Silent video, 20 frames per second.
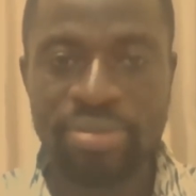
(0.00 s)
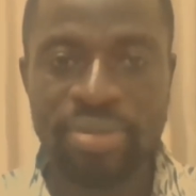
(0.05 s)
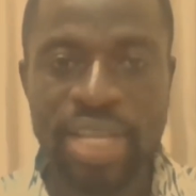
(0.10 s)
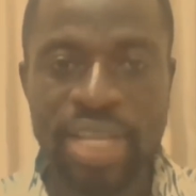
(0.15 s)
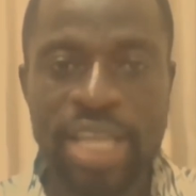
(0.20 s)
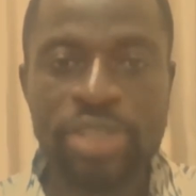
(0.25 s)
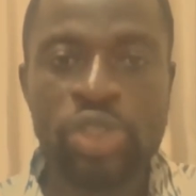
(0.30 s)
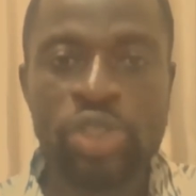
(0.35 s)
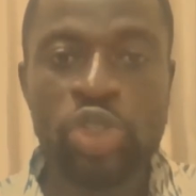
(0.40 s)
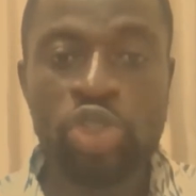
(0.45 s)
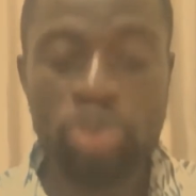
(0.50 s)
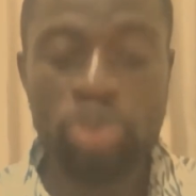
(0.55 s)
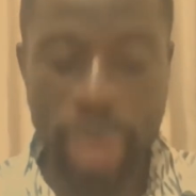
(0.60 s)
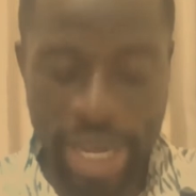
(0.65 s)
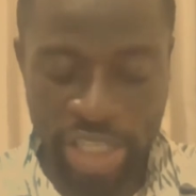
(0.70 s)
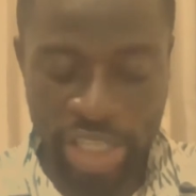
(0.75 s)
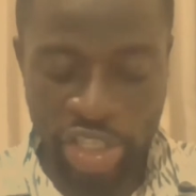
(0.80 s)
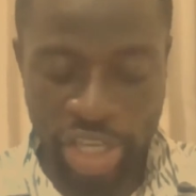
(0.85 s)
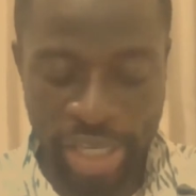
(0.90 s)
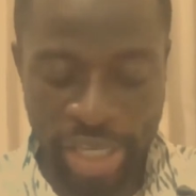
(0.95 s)
It
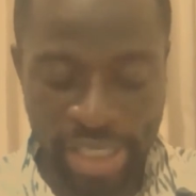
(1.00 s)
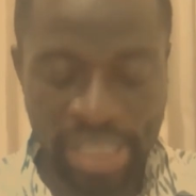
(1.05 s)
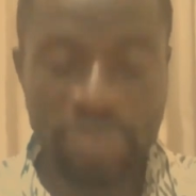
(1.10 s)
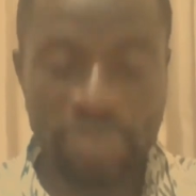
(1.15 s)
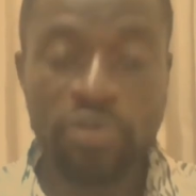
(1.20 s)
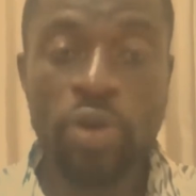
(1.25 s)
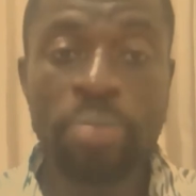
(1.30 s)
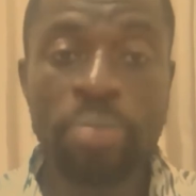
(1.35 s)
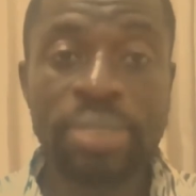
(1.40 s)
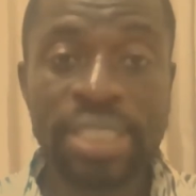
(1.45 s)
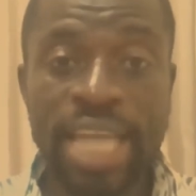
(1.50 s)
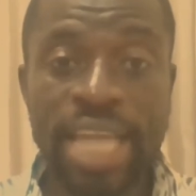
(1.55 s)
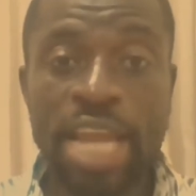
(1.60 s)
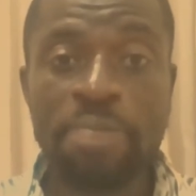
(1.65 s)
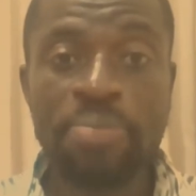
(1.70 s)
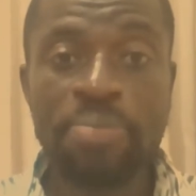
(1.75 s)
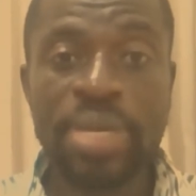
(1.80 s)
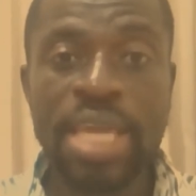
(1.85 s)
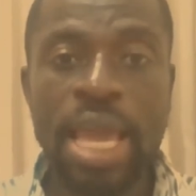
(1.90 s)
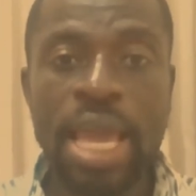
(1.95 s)
stretches from 10
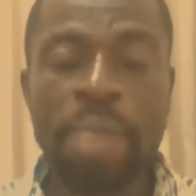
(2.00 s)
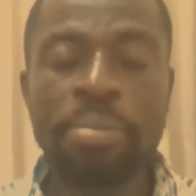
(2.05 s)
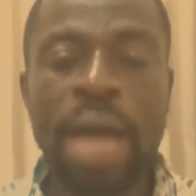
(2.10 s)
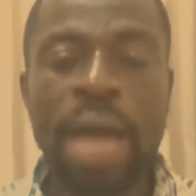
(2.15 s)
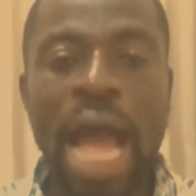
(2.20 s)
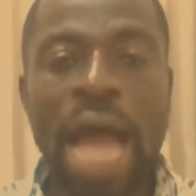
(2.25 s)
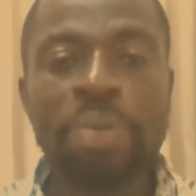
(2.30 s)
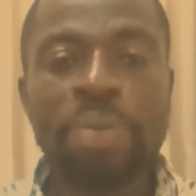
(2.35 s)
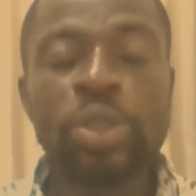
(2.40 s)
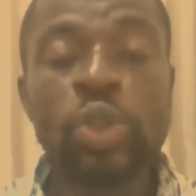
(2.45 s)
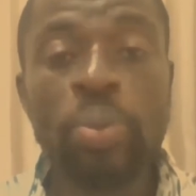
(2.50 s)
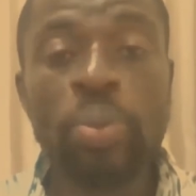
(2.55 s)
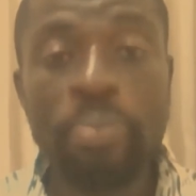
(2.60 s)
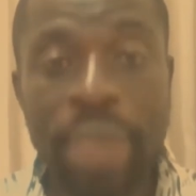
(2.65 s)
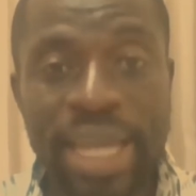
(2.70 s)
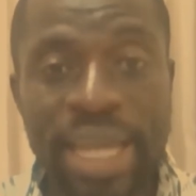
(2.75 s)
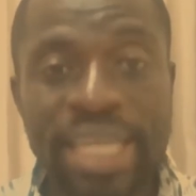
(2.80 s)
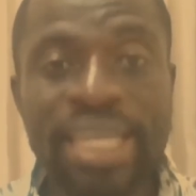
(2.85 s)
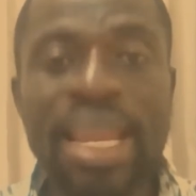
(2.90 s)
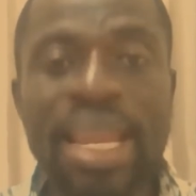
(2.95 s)
p.m. up to
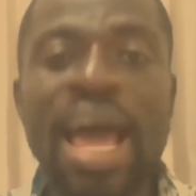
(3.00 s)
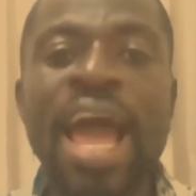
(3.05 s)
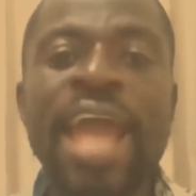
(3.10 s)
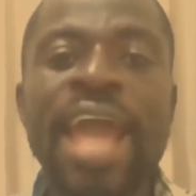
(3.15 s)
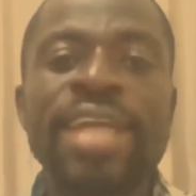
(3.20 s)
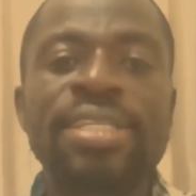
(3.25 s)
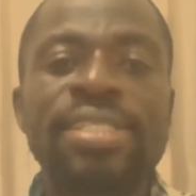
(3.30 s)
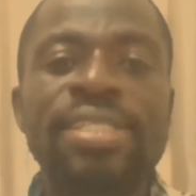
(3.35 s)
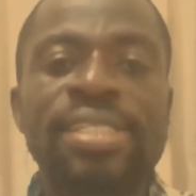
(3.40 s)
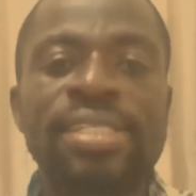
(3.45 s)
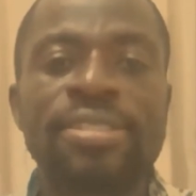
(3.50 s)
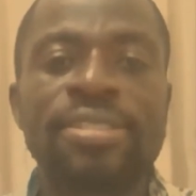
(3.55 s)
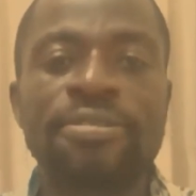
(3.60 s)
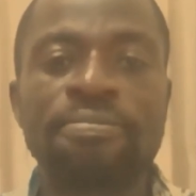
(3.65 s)
midnight,